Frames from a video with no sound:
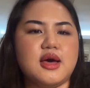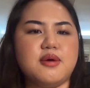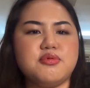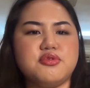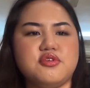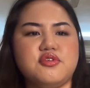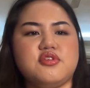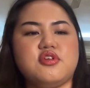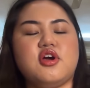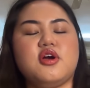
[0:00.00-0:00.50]

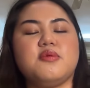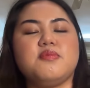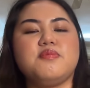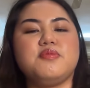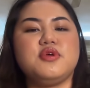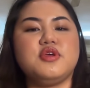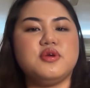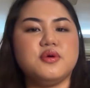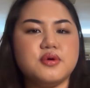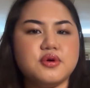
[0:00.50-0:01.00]
capsules are
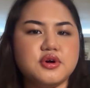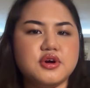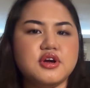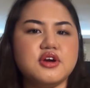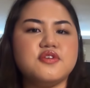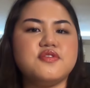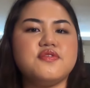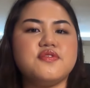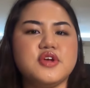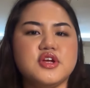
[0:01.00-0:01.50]

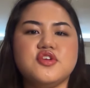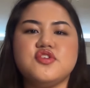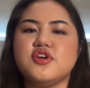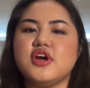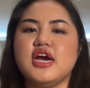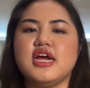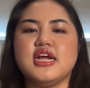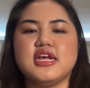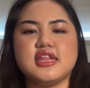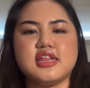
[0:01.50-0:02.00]
pure
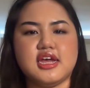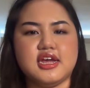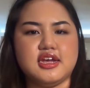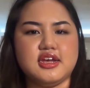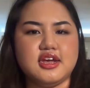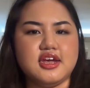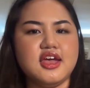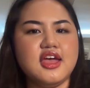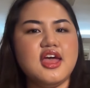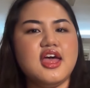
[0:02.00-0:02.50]
freeze-dried
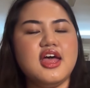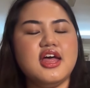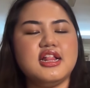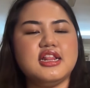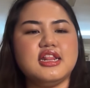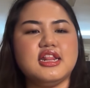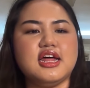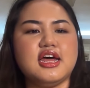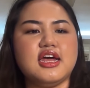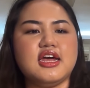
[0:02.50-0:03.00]
acai.
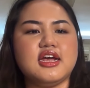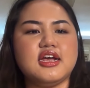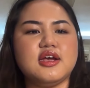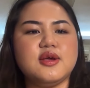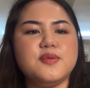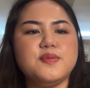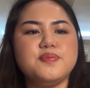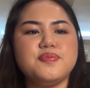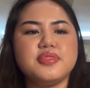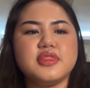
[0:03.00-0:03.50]
Like,
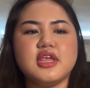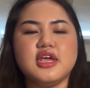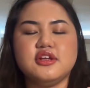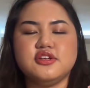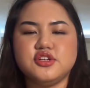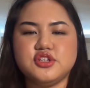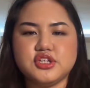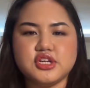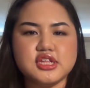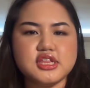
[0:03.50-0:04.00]

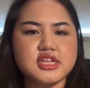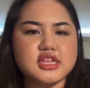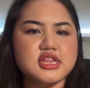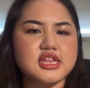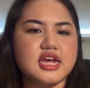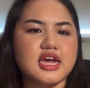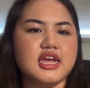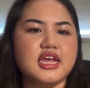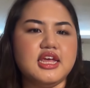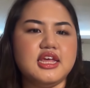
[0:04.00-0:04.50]
it's just
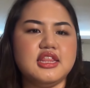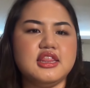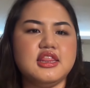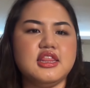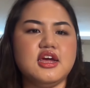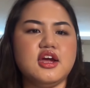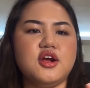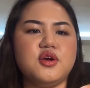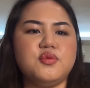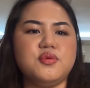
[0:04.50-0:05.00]
acai
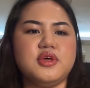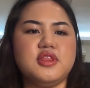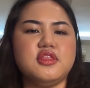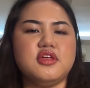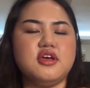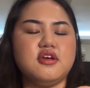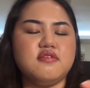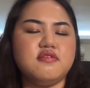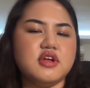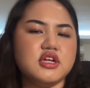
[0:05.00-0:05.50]
in there with
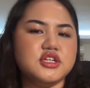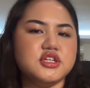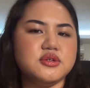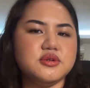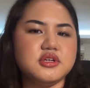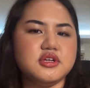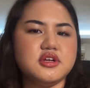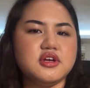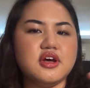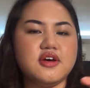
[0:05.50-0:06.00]
a
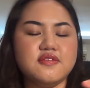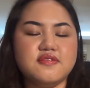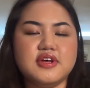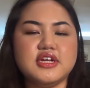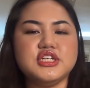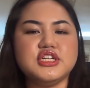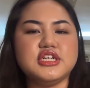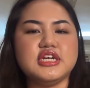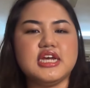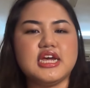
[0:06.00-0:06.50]

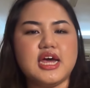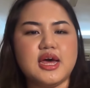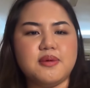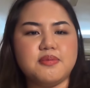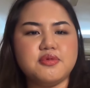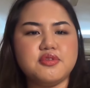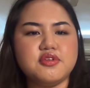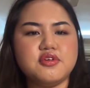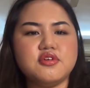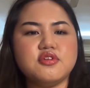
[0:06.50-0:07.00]
veggie
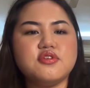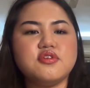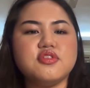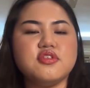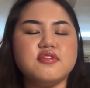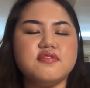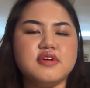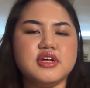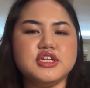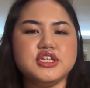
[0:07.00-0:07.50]
capsule. So
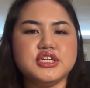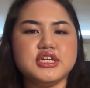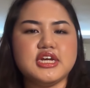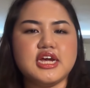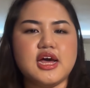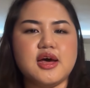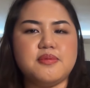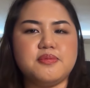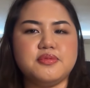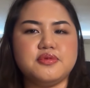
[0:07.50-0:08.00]
the veggie
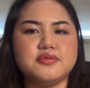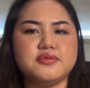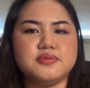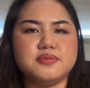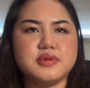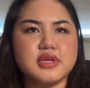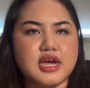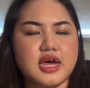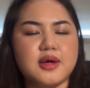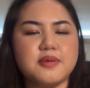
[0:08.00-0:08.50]

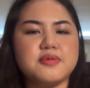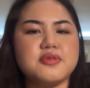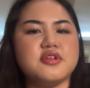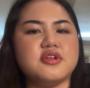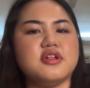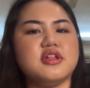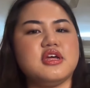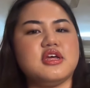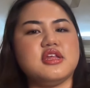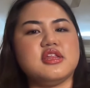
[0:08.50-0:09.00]

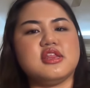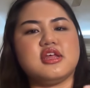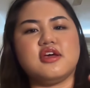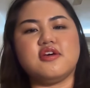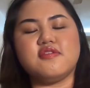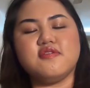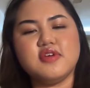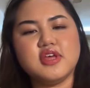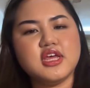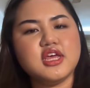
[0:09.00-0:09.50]
capsule is
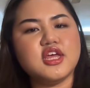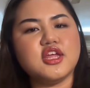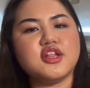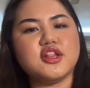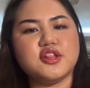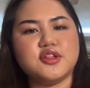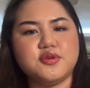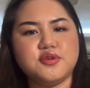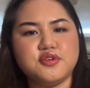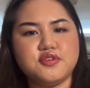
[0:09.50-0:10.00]
like
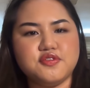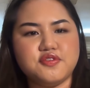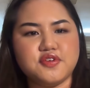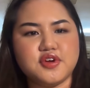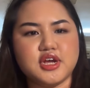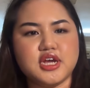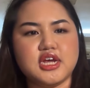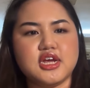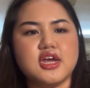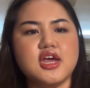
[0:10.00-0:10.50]
vegan,
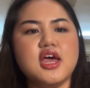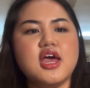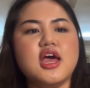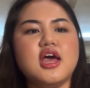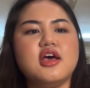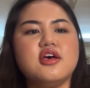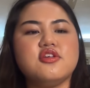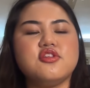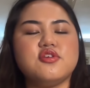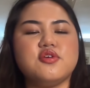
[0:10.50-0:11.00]
gluten-free.
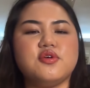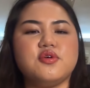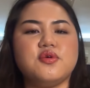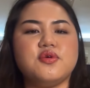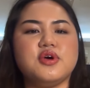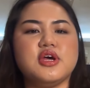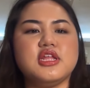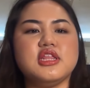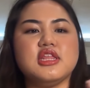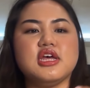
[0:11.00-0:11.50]

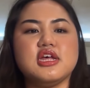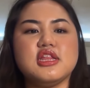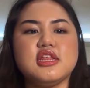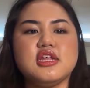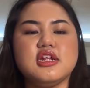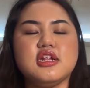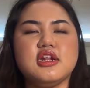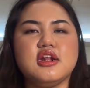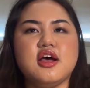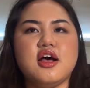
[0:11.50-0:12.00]
So it
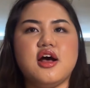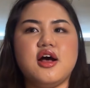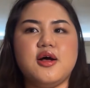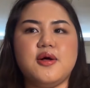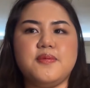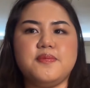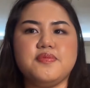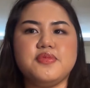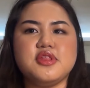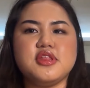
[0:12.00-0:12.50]
doesn't
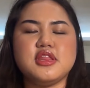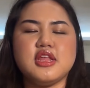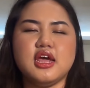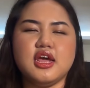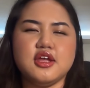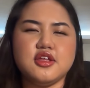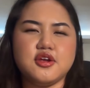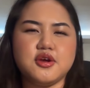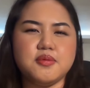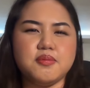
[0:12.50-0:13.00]

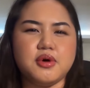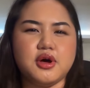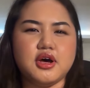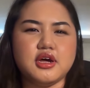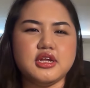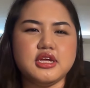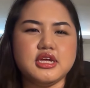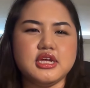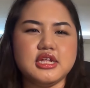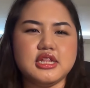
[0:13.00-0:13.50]
stay in your
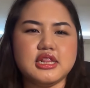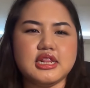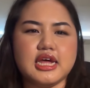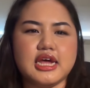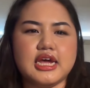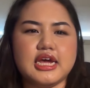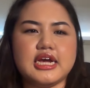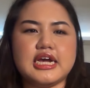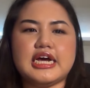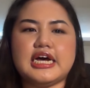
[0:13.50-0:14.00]
body
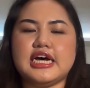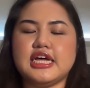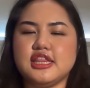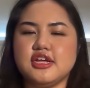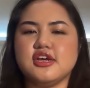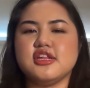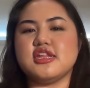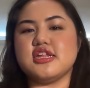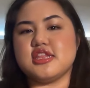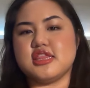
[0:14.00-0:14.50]
like
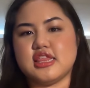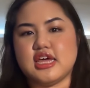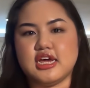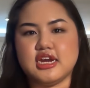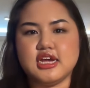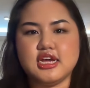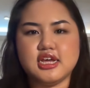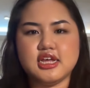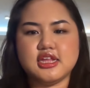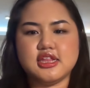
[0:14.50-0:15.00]
other
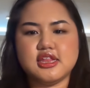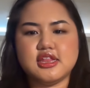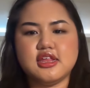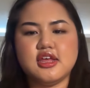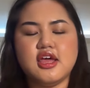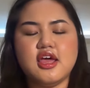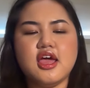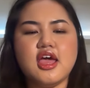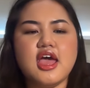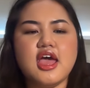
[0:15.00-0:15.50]
synthetics.